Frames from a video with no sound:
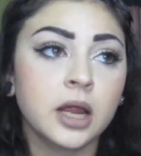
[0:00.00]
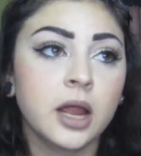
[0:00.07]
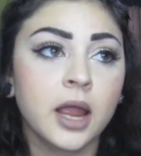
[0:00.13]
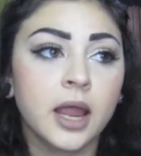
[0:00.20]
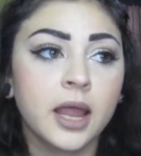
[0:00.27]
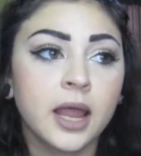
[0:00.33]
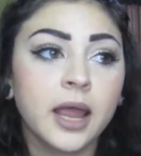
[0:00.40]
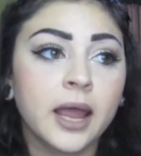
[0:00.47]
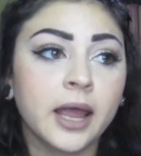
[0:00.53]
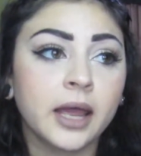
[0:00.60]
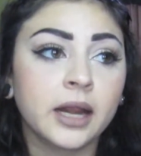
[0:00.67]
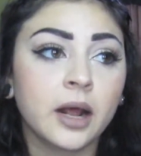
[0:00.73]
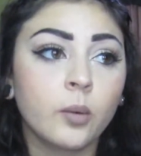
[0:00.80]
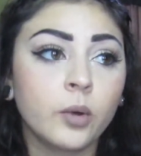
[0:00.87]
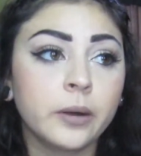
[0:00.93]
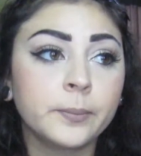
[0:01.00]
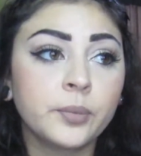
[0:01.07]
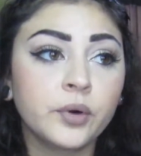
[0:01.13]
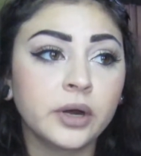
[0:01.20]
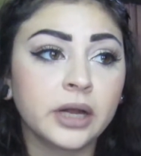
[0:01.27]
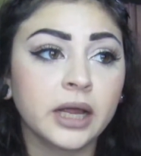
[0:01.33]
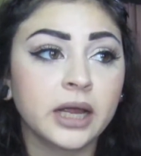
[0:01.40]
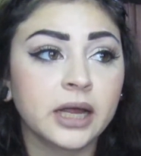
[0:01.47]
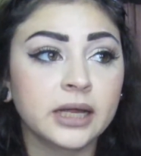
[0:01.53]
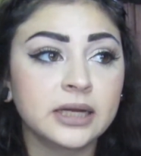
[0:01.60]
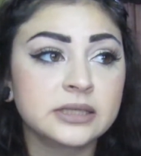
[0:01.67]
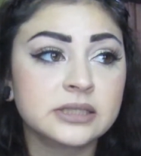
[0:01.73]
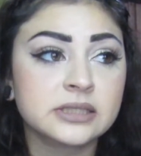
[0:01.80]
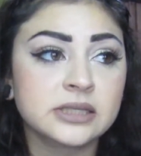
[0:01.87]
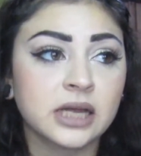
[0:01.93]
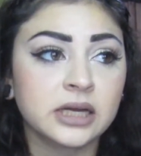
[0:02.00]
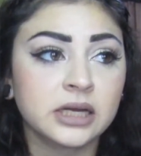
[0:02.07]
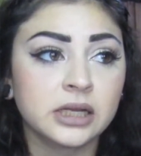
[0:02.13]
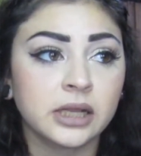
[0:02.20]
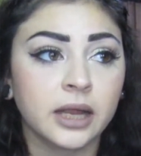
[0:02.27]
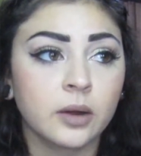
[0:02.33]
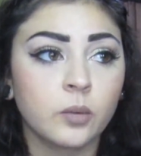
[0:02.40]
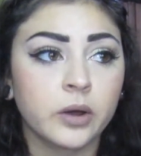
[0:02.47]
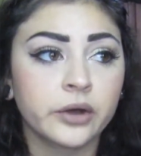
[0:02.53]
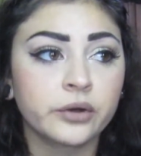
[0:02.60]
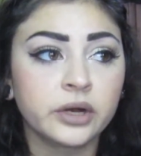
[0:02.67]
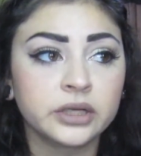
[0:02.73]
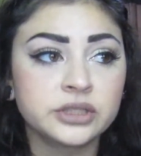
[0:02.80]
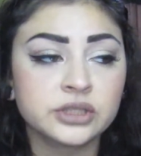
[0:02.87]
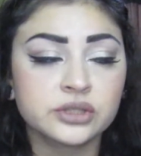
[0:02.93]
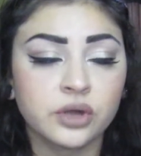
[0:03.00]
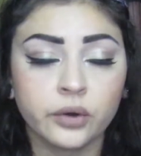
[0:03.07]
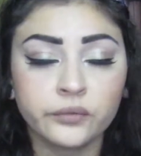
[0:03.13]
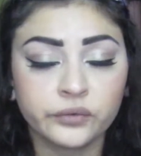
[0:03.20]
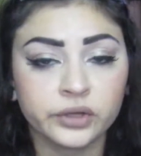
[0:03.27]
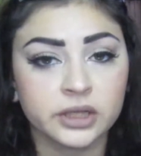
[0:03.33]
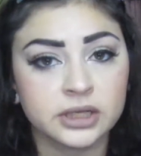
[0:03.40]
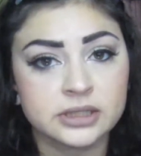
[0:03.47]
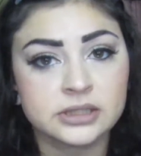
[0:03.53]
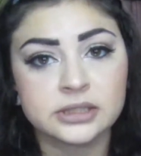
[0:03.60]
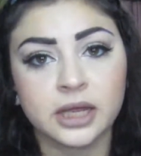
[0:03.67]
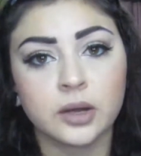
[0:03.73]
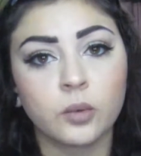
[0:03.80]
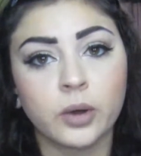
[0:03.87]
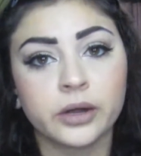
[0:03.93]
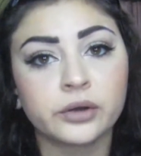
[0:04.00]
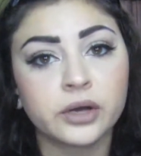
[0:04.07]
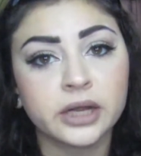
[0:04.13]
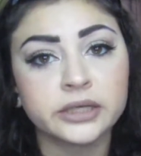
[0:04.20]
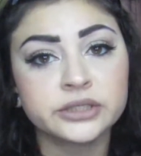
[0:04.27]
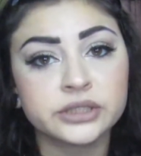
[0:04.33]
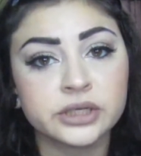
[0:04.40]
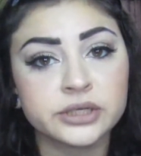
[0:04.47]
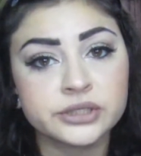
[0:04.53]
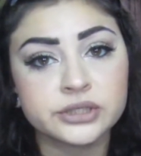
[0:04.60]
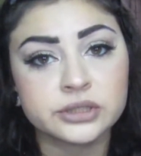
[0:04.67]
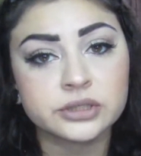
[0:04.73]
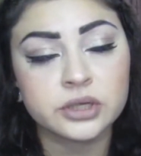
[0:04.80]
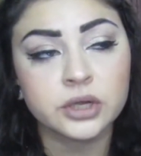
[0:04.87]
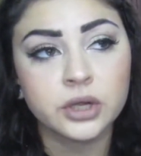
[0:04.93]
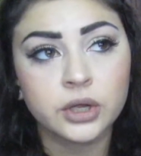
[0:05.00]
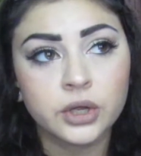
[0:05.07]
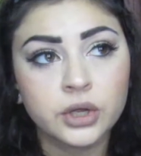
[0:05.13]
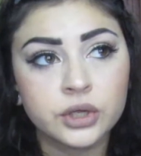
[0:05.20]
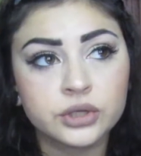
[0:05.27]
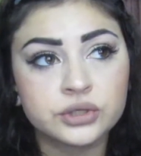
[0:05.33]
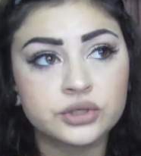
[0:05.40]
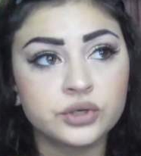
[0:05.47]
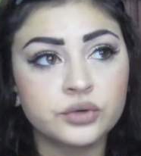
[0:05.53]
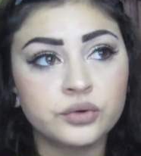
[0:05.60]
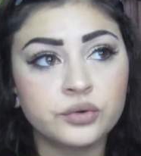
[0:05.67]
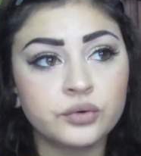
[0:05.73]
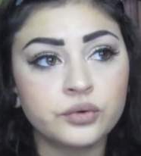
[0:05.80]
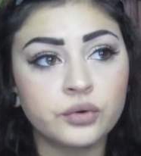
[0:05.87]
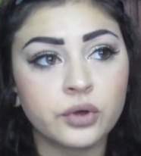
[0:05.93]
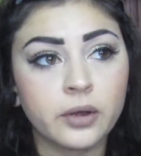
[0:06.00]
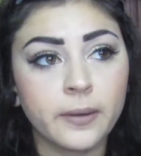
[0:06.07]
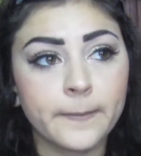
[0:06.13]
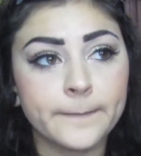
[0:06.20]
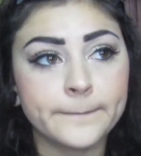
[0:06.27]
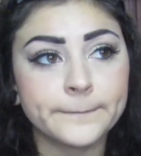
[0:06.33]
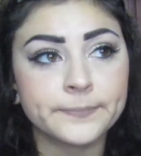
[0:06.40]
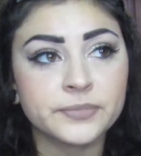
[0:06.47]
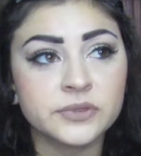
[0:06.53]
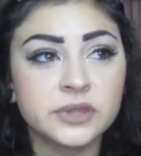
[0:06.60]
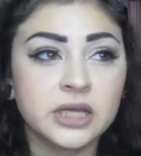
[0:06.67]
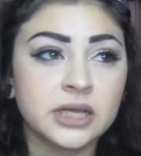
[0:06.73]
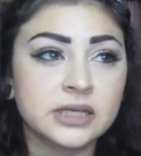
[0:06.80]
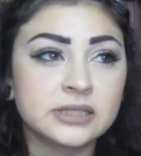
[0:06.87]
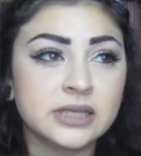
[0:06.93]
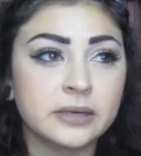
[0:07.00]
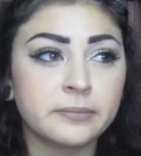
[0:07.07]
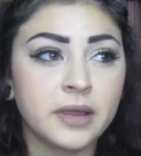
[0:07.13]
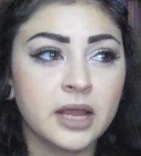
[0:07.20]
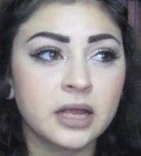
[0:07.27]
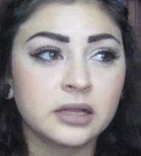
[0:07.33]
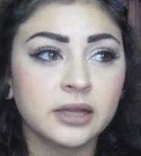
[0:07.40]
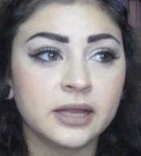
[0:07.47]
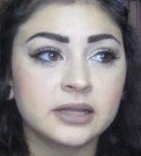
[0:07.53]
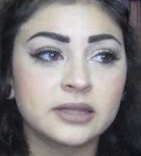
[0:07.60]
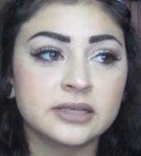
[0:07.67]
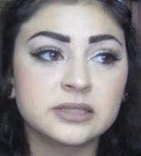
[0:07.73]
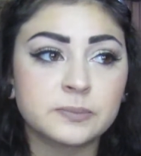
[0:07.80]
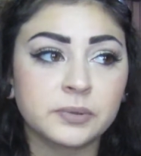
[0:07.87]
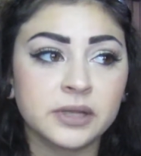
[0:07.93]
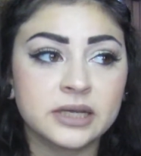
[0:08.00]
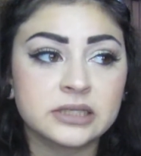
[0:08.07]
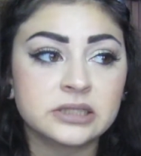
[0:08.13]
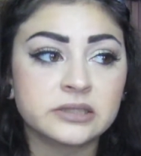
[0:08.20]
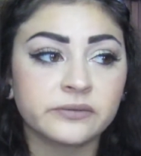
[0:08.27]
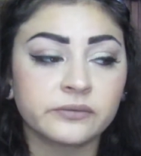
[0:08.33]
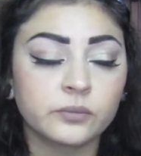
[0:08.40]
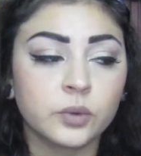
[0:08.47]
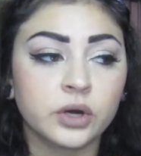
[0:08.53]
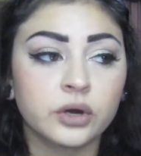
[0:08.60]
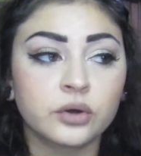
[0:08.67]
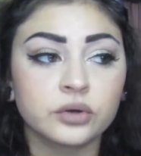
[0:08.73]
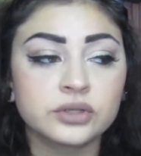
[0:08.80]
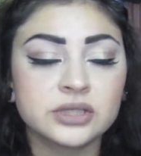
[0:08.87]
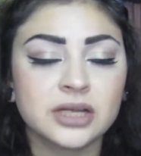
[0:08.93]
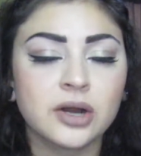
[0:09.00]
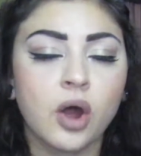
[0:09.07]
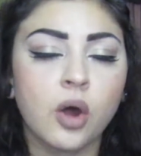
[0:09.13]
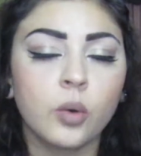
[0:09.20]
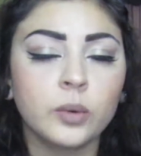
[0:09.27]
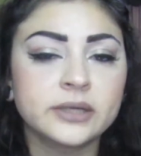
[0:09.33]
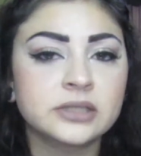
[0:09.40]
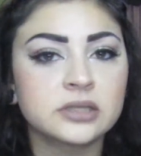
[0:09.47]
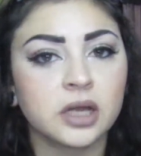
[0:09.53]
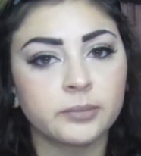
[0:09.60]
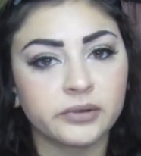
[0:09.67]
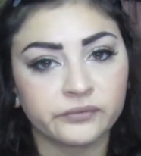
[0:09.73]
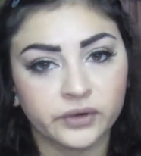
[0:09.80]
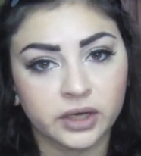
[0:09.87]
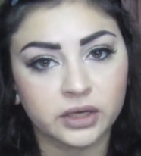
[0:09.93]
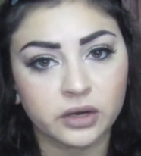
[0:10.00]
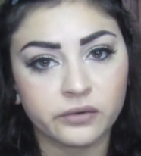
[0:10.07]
And at one point I kind of decided, like, why don't I just go for this? Like, why don't I just do this and make like this place where girls can always come and find